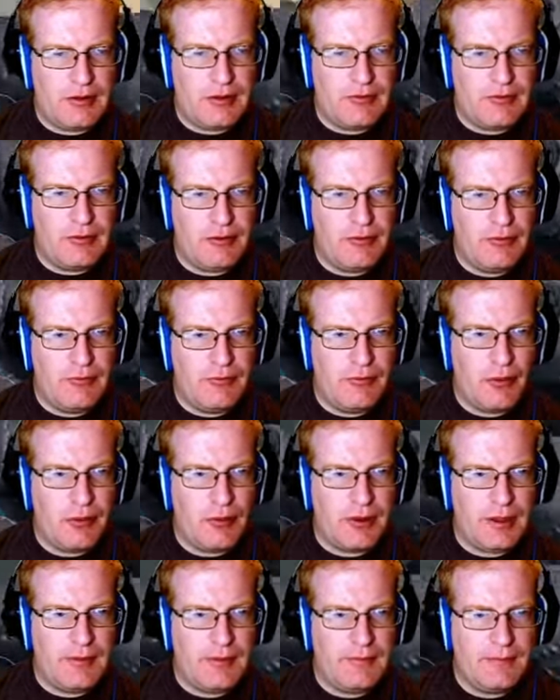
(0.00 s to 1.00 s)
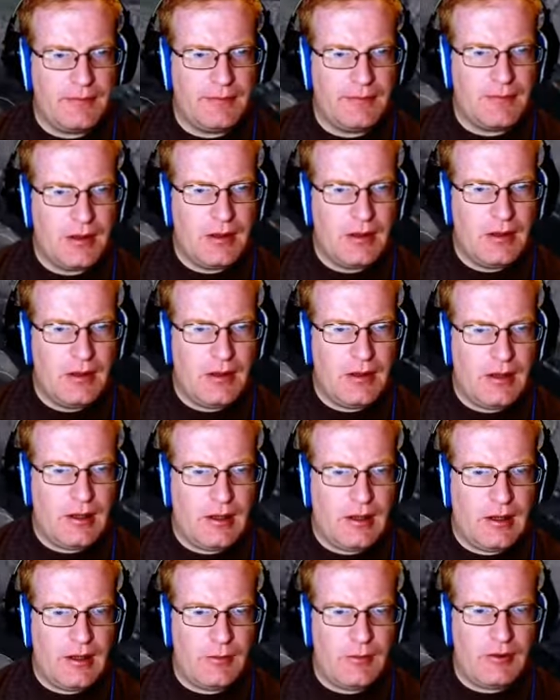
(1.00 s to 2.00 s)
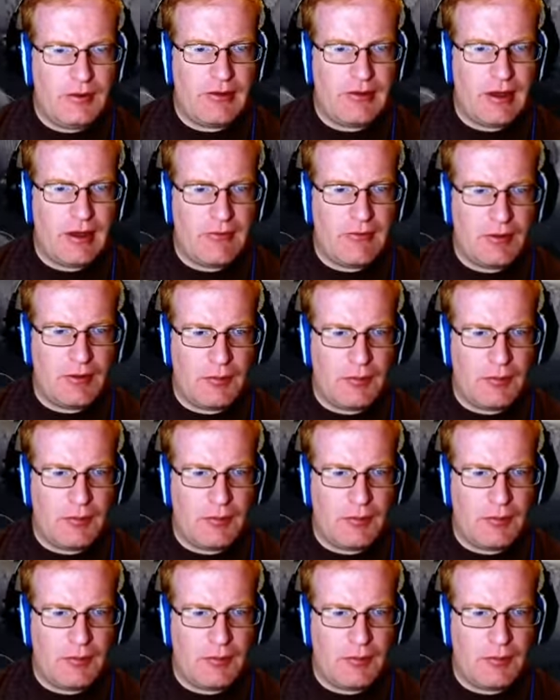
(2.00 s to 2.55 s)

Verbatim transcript: is two forty, and then we just have our